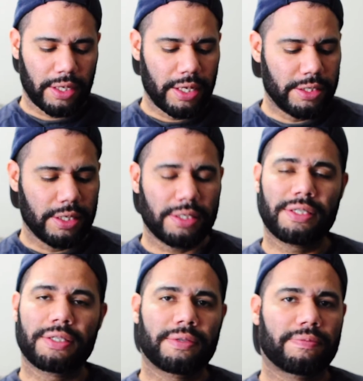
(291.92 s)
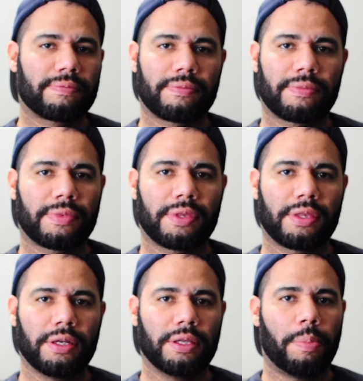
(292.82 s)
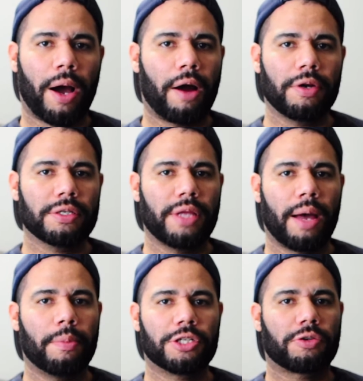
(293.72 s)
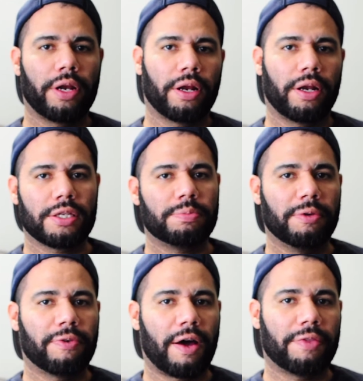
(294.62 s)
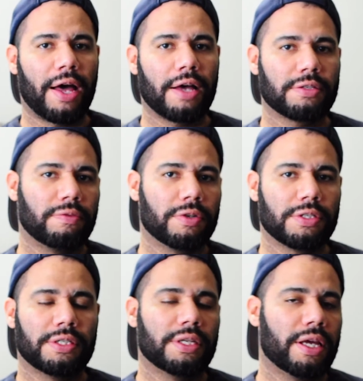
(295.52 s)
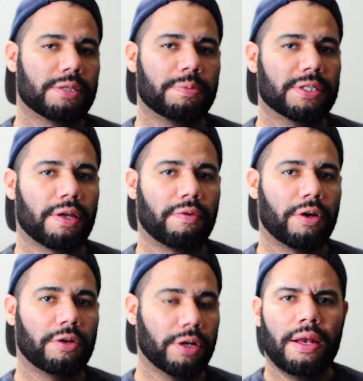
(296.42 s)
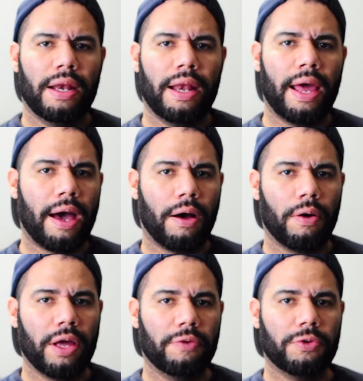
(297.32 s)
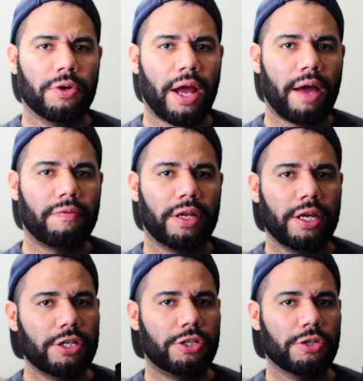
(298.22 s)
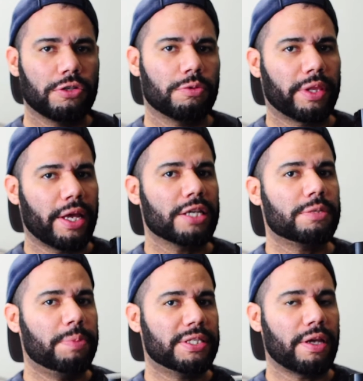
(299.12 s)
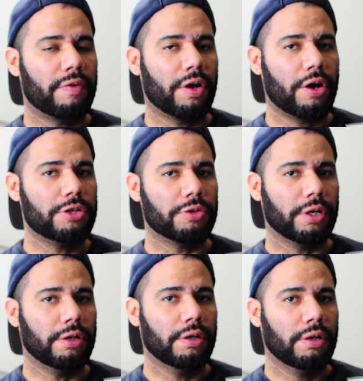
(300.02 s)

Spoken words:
It's just the power is that much greater on the SB5000 versus the SB700. Now, if you're having issues with the SB700,